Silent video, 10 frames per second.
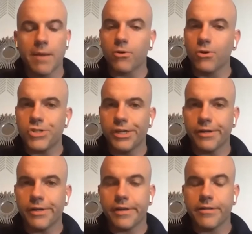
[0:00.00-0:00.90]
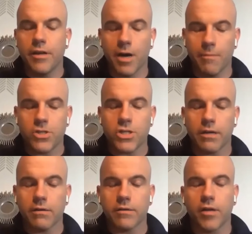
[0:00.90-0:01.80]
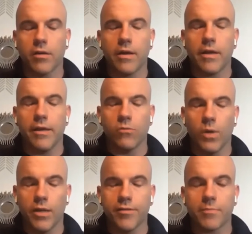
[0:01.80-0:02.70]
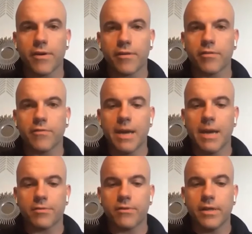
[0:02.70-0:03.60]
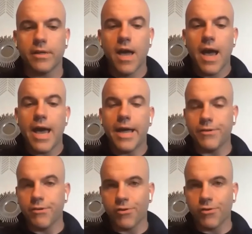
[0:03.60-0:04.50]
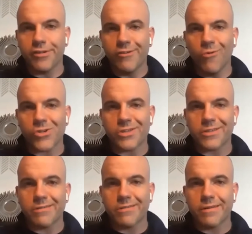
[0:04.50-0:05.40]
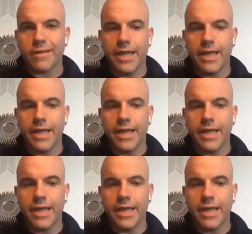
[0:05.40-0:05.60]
chemical engineering and the department chair, as well as a professor of chemistry at the University of Washington.